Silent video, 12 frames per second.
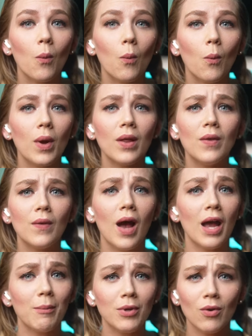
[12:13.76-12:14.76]
will
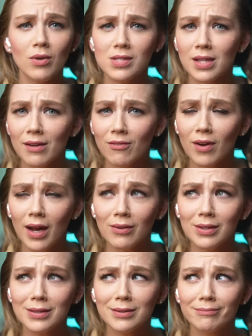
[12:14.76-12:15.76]
I be going to that
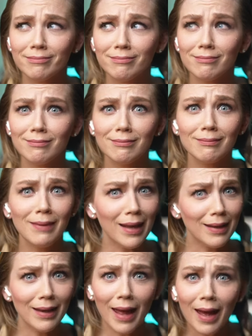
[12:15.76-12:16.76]
island?
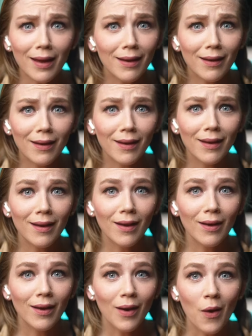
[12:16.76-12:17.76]
Nah.
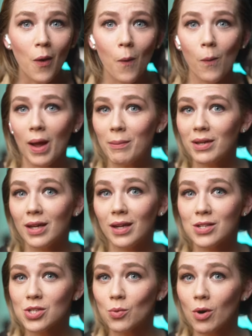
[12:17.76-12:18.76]
Will I be getting
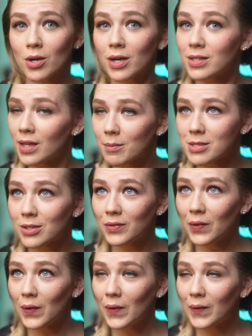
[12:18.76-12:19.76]
into the water anytime
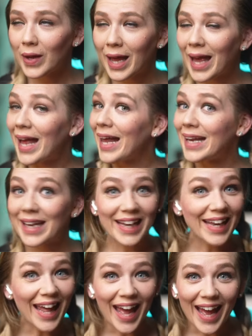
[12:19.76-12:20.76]
soon? Nah.